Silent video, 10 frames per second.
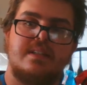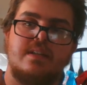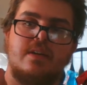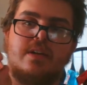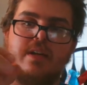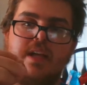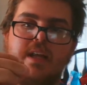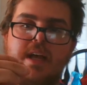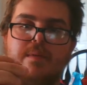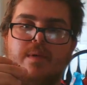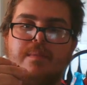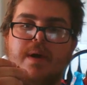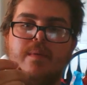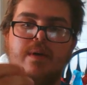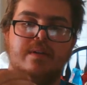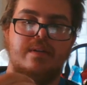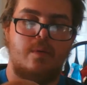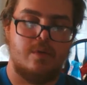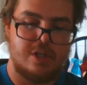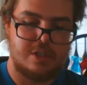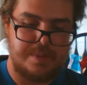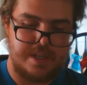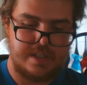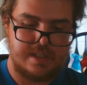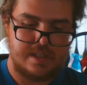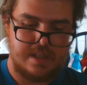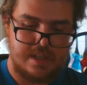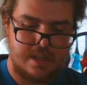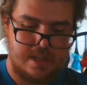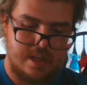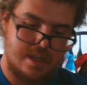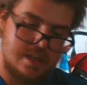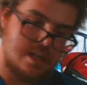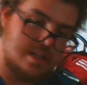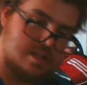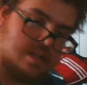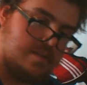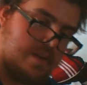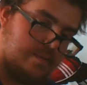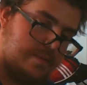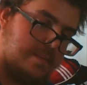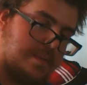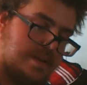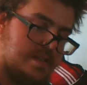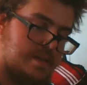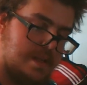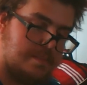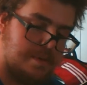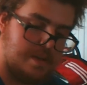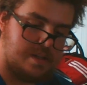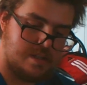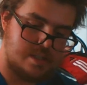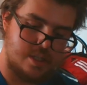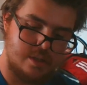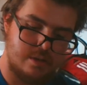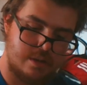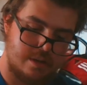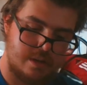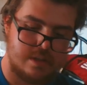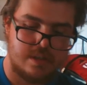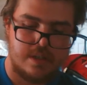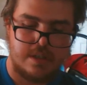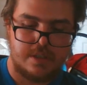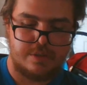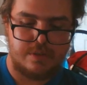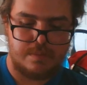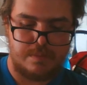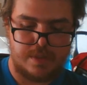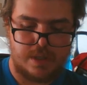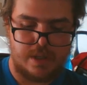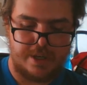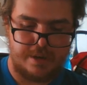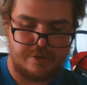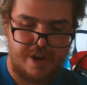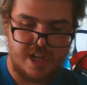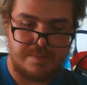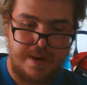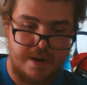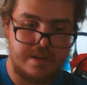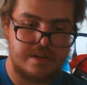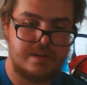so you need a 1x1 orange piece instead of a red piece, and then put two clear transparent